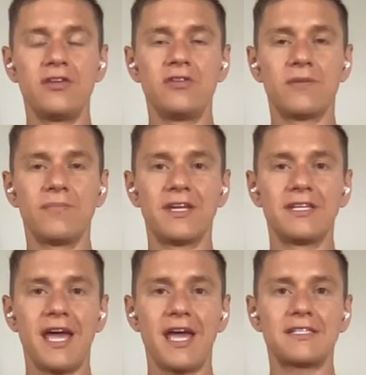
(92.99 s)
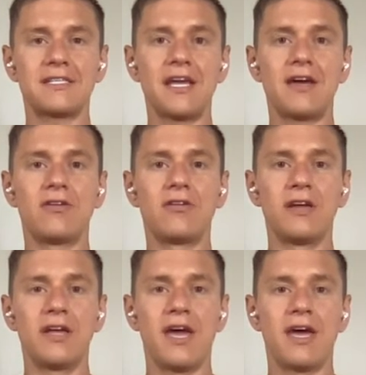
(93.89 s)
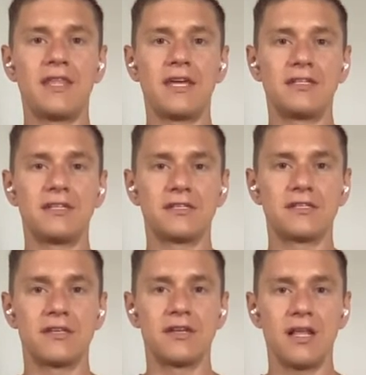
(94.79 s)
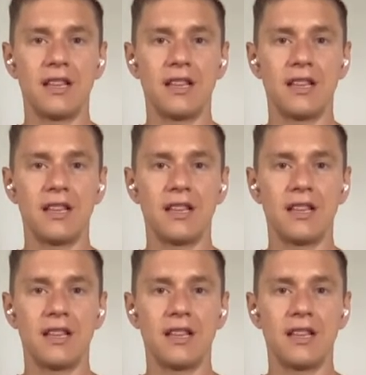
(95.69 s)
you can begin to exhale and then just